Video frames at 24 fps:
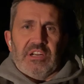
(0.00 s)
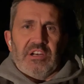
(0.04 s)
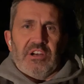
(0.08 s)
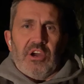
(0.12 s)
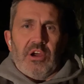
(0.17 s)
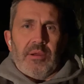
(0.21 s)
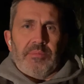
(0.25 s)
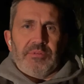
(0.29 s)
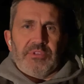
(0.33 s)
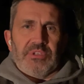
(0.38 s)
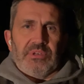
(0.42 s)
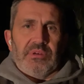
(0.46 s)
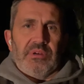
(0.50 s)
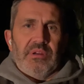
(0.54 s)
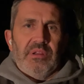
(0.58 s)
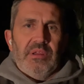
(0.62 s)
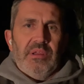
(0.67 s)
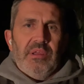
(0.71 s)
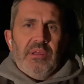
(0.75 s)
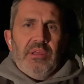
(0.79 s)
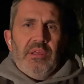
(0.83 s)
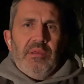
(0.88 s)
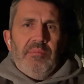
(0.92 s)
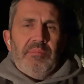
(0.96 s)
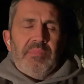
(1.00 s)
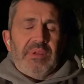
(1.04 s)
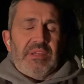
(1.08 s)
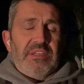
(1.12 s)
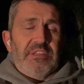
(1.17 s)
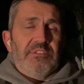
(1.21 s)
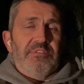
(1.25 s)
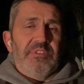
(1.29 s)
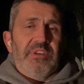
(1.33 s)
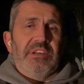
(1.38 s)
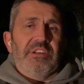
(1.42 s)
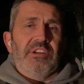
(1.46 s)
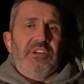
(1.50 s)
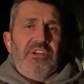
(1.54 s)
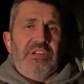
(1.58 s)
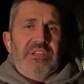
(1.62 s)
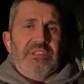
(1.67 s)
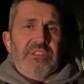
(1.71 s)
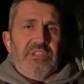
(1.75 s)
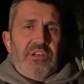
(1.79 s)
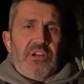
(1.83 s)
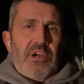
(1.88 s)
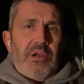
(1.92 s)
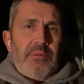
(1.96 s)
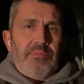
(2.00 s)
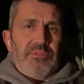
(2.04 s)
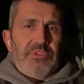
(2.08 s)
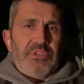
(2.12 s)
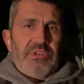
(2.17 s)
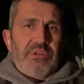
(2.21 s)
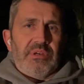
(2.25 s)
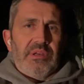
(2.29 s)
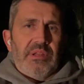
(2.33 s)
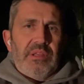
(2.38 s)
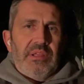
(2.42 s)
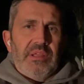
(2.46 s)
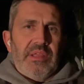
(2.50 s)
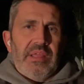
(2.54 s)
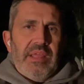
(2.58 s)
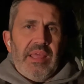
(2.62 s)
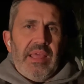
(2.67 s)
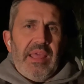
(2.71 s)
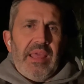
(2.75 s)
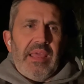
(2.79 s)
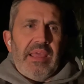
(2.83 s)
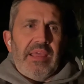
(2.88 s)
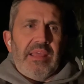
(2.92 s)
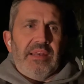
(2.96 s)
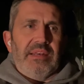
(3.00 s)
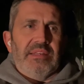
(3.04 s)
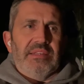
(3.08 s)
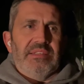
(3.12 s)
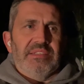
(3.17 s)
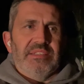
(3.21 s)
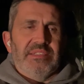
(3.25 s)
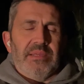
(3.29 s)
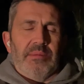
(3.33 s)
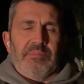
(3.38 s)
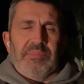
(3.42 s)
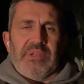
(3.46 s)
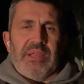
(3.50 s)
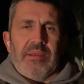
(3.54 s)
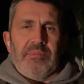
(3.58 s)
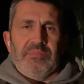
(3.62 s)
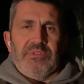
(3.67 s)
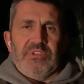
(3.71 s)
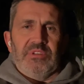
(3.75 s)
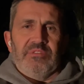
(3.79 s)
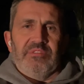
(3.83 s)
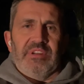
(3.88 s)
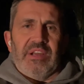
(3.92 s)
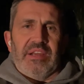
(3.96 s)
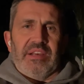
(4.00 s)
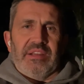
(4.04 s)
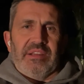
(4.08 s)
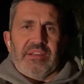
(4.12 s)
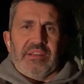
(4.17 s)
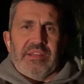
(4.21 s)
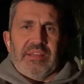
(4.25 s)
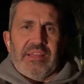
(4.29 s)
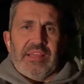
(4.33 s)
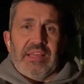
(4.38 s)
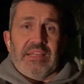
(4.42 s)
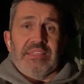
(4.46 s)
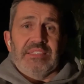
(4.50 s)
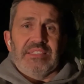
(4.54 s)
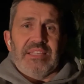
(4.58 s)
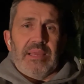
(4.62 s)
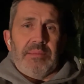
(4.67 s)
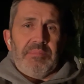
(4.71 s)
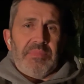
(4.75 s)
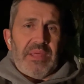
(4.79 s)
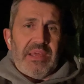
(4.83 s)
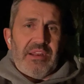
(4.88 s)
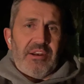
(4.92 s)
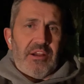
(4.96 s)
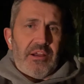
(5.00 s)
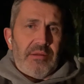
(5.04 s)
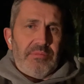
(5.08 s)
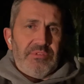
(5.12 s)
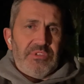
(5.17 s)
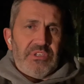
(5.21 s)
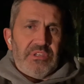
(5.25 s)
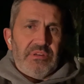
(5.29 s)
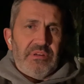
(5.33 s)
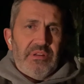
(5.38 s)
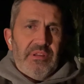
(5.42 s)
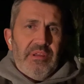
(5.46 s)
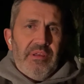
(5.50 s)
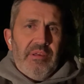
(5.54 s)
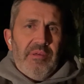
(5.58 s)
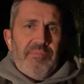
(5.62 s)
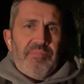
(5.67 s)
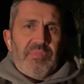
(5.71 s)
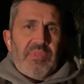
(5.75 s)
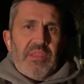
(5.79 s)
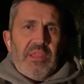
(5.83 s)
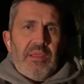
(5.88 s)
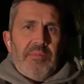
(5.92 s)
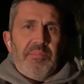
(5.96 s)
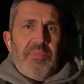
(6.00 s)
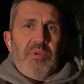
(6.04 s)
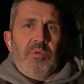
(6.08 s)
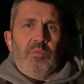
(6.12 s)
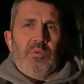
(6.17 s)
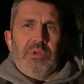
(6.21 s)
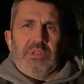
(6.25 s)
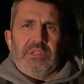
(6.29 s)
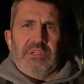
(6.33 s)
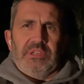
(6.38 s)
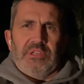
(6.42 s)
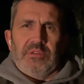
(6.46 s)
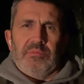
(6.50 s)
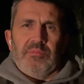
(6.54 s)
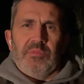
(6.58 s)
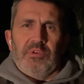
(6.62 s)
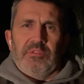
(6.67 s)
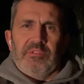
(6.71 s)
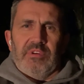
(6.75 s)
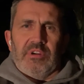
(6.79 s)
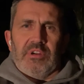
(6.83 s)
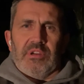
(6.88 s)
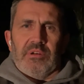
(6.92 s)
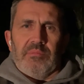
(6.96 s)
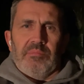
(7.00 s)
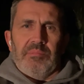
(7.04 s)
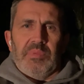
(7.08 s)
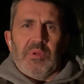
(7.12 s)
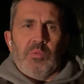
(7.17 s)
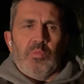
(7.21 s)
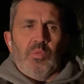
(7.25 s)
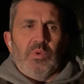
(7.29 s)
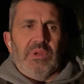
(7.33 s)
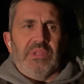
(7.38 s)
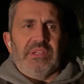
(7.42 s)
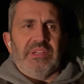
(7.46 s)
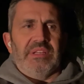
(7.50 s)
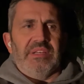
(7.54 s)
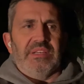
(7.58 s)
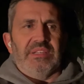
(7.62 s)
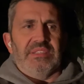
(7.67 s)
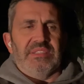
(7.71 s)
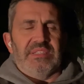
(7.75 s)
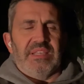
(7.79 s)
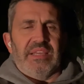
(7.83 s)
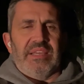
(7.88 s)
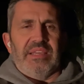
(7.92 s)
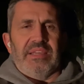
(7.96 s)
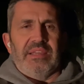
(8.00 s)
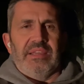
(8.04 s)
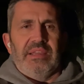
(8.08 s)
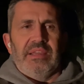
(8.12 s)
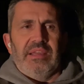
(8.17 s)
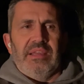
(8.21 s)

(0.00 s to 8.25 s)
an option, because failure is an option. And sometimes you've got to accept that option and be willing to move on. Be willing to say,